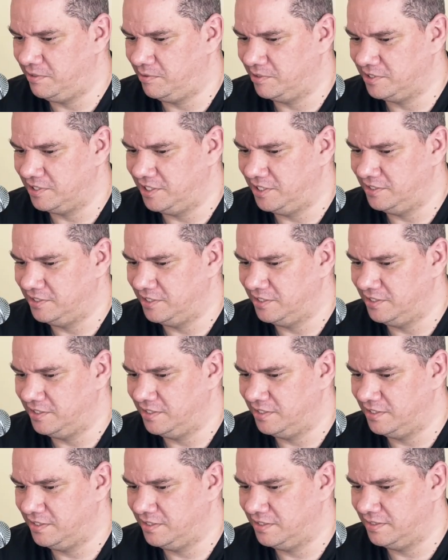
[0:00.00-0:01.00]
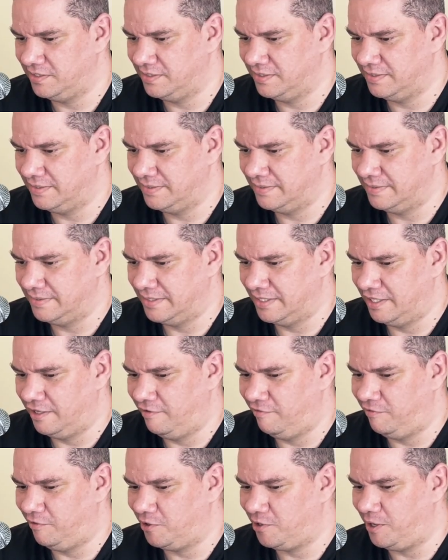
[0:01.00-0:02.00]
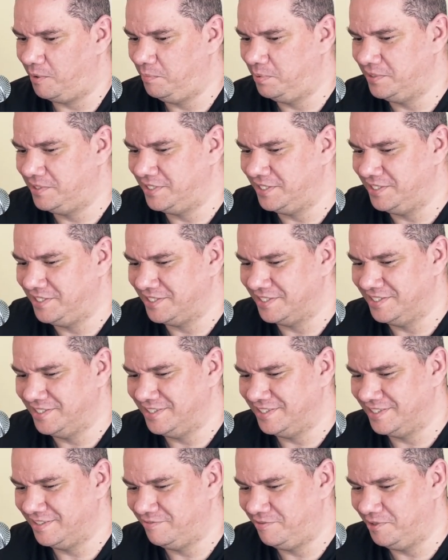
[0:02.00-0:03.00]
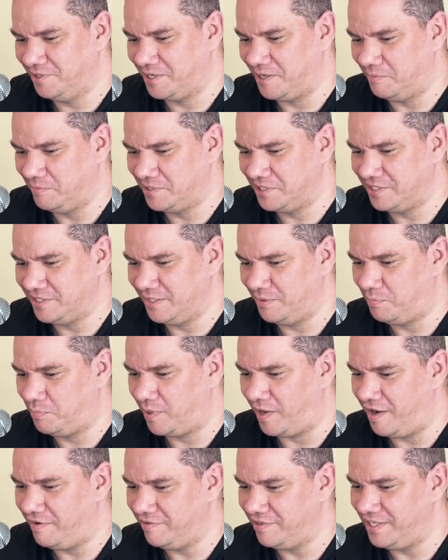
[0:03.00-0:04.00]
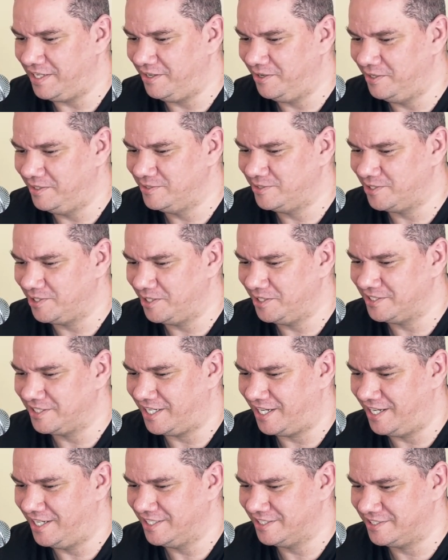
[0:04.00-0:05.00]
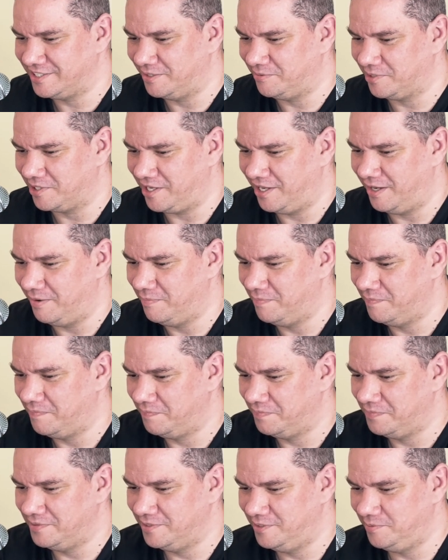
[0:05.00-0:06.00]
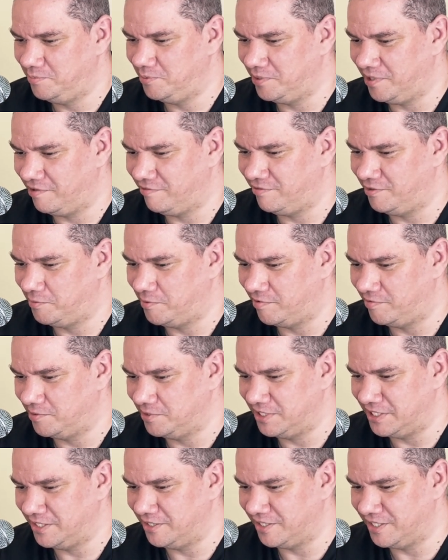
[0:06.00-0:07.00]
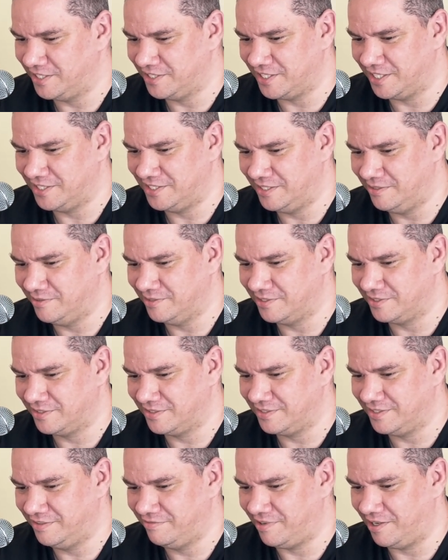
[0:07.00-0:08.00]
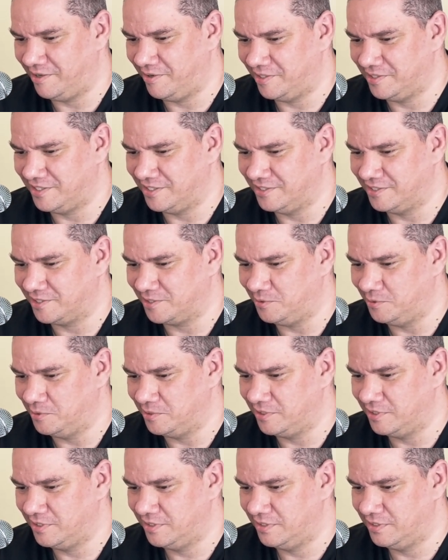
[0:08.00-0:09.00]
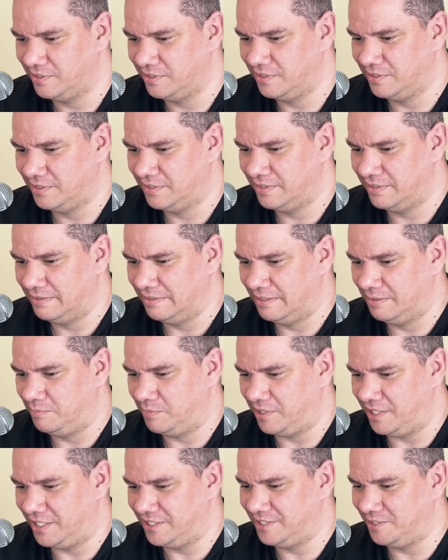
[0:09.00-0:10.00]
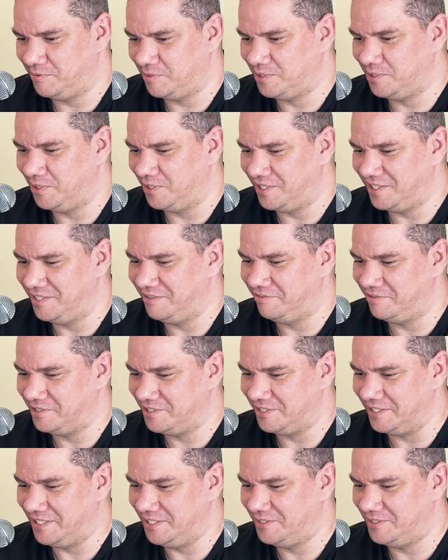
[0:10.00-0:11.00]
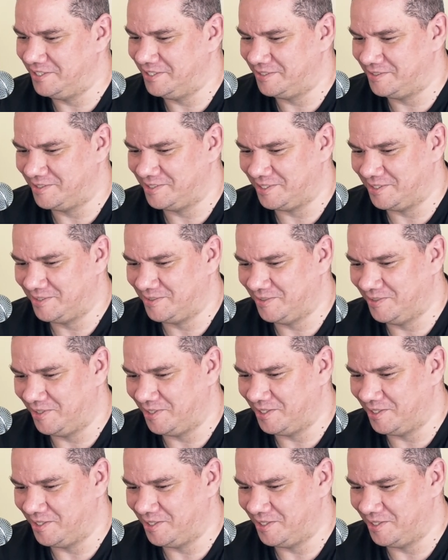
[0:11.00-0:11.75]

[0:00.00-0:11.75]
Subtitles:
wasn't entered. For the competition, a privately owned Toyota Hilux double cab 2.8 4x4 GRS 80 was evaluated and scored. But as it was not an official entry, its results were not